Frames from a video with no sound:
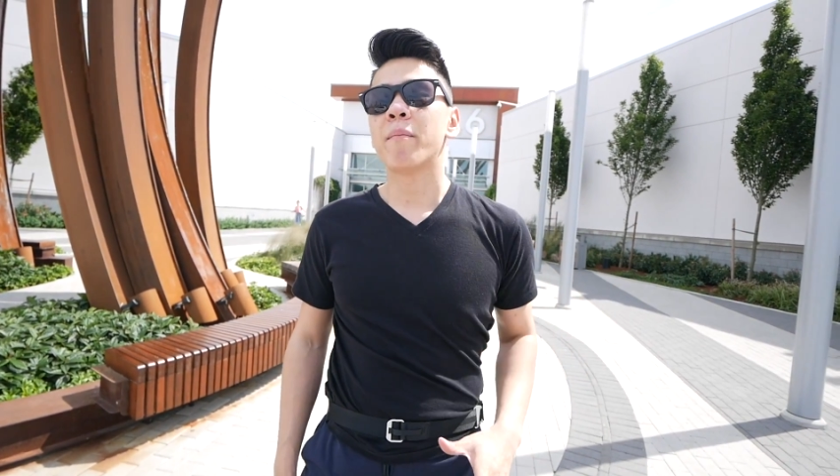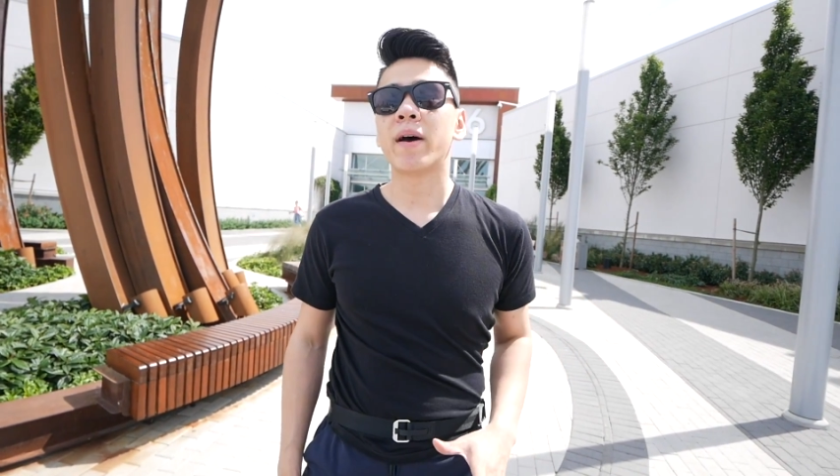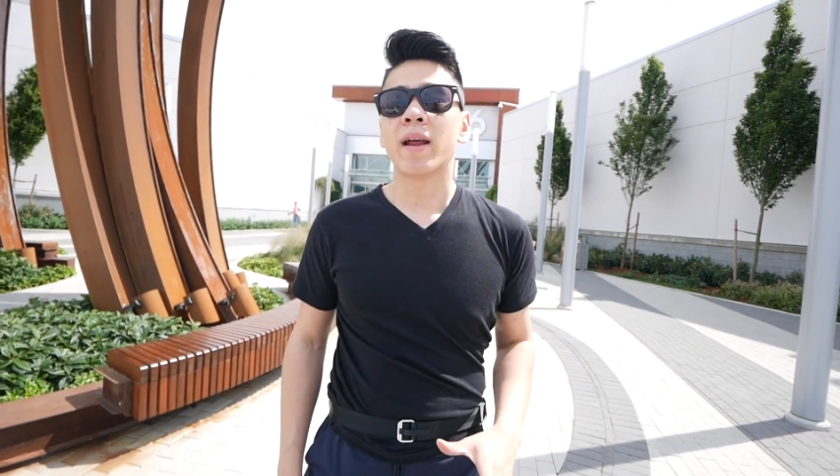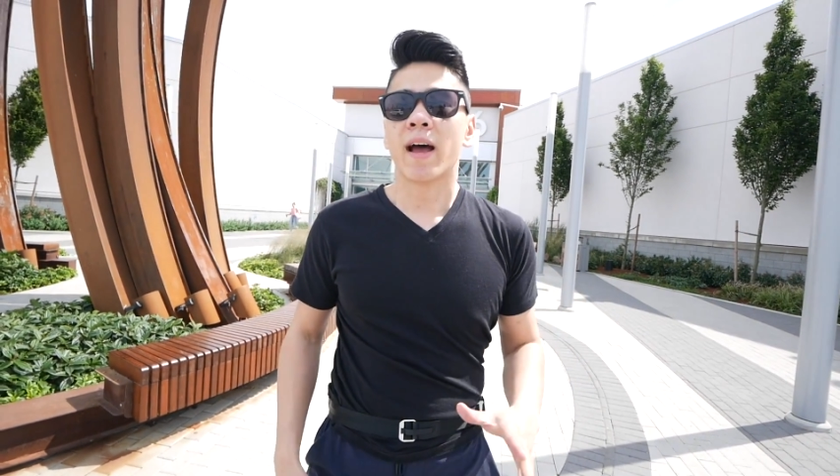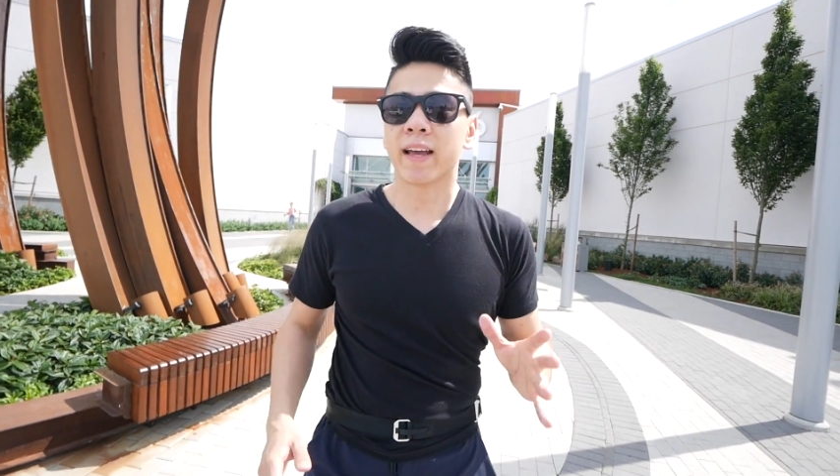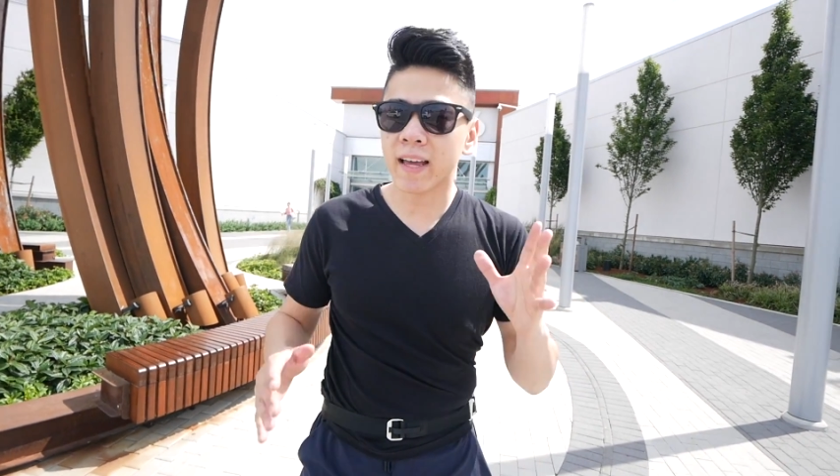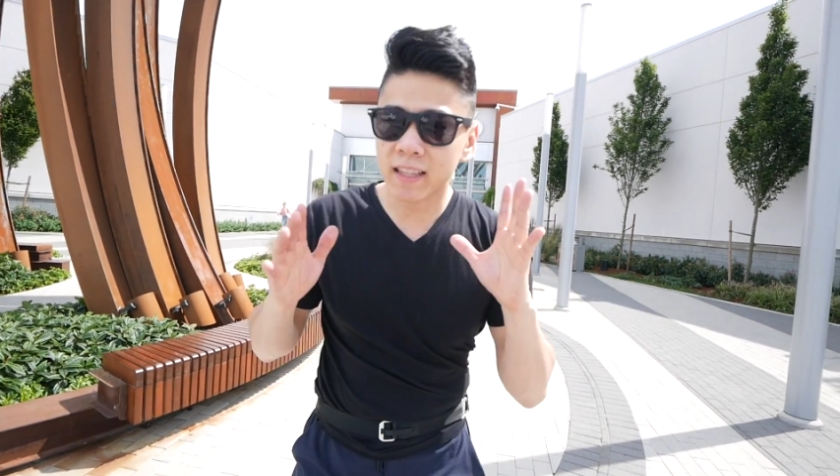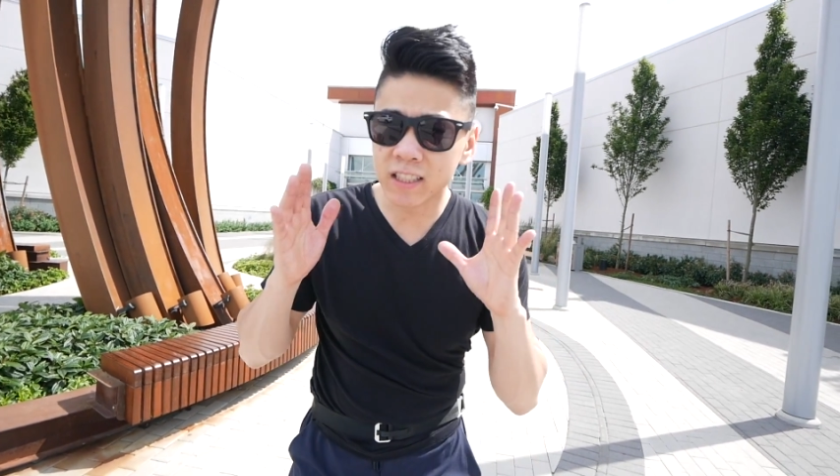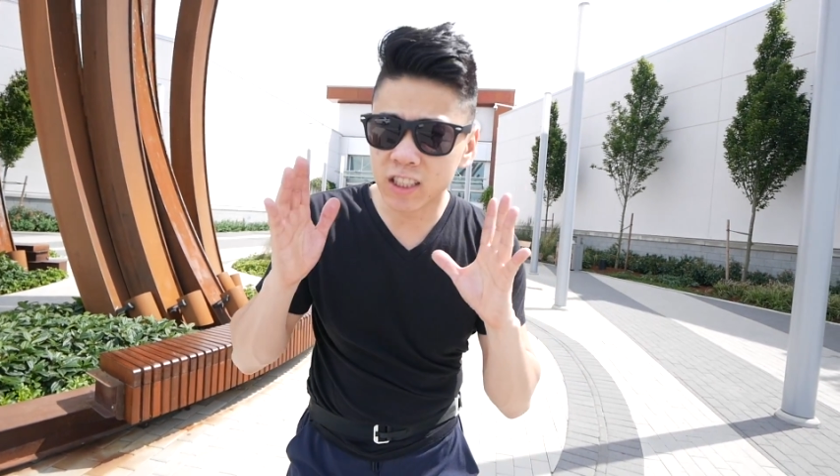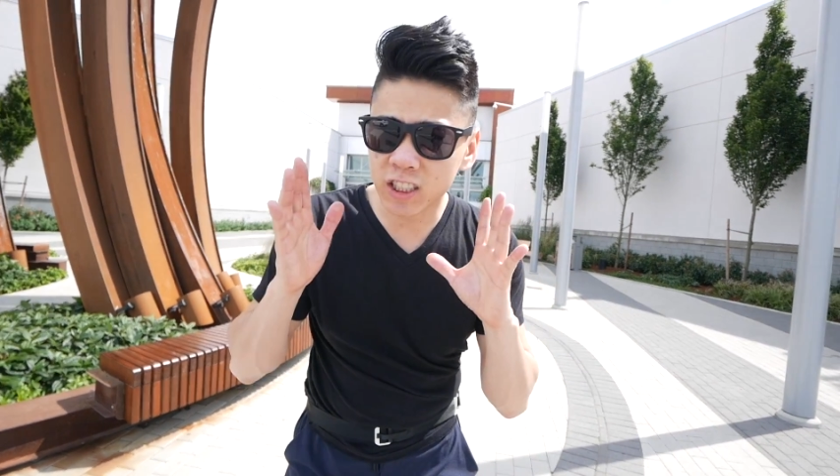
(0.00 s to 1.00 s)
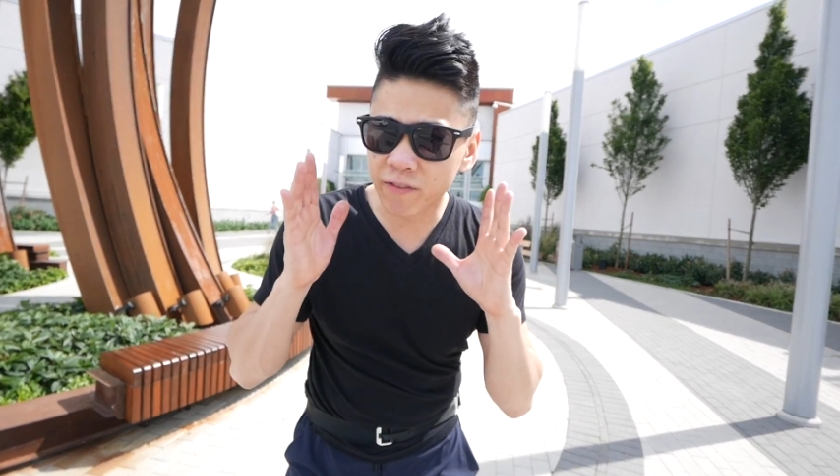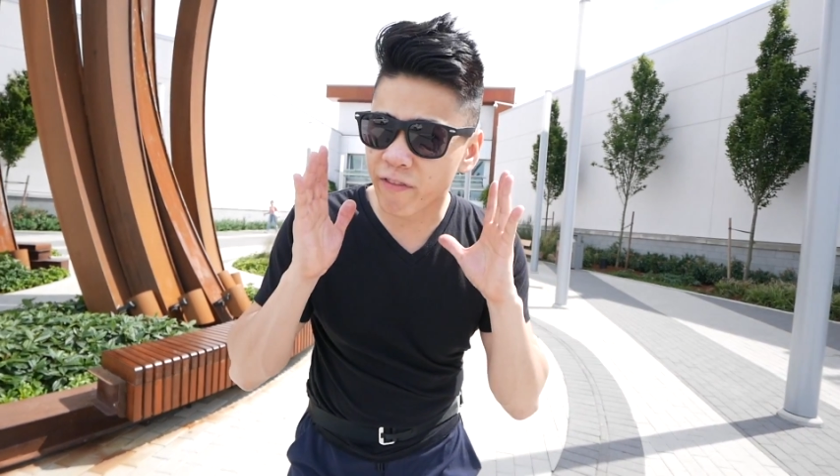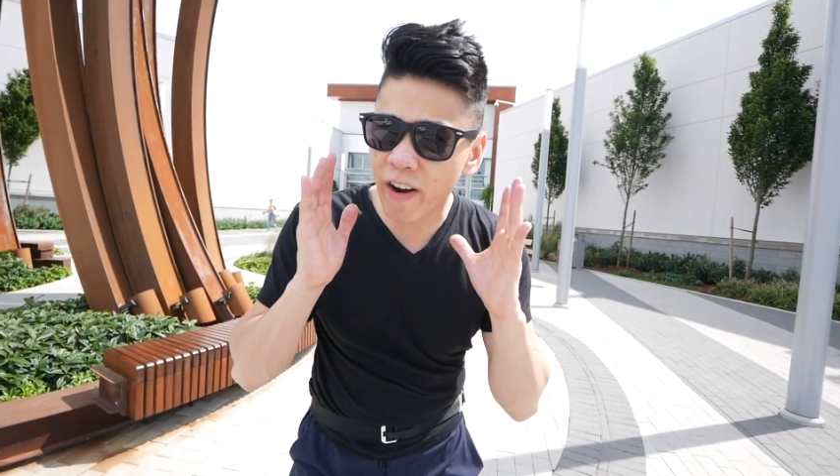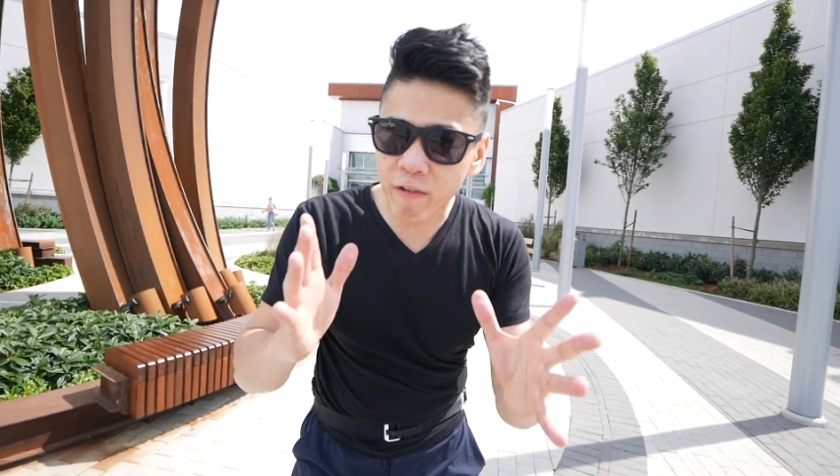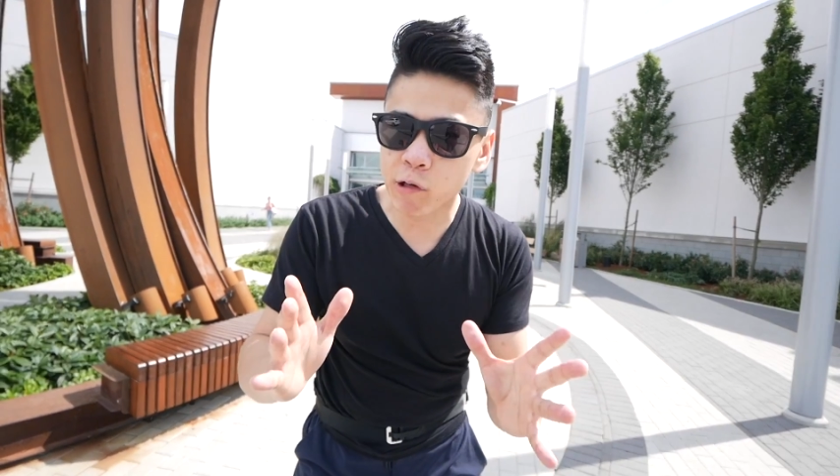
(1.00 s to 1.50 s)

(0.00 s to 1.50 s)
But again, this is just very